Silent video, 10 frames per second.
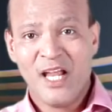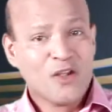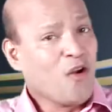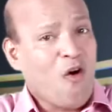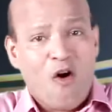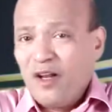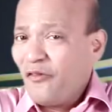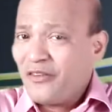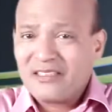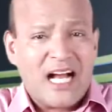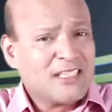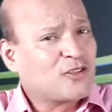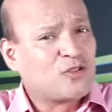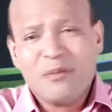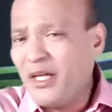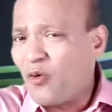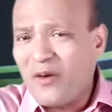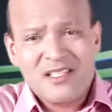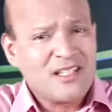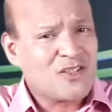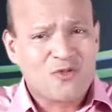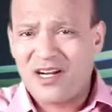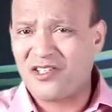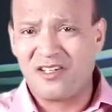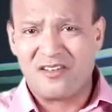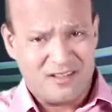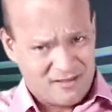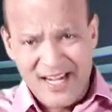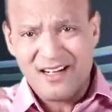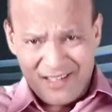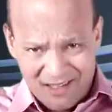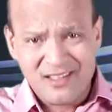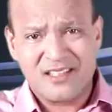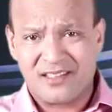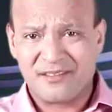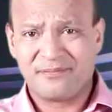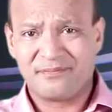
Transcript: You know, all of us ask so many questions to our children, right? Isn't it?